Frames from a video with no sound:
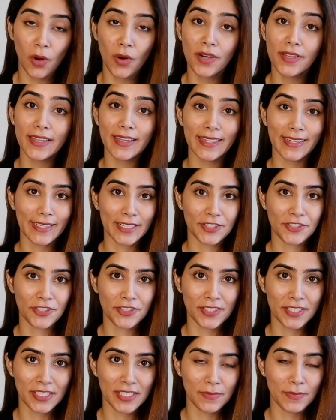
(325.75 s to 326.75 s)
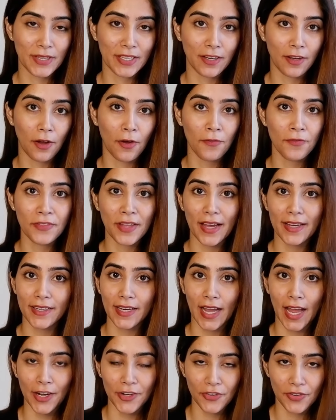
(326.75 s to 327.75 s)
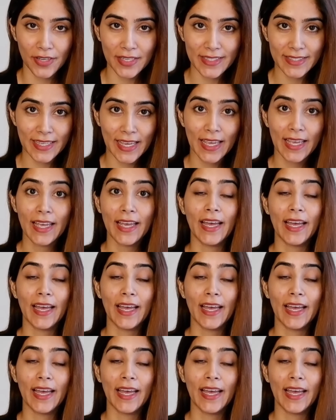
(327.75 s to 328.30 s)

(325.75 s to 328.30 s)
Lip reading: or the electricity bill of that address,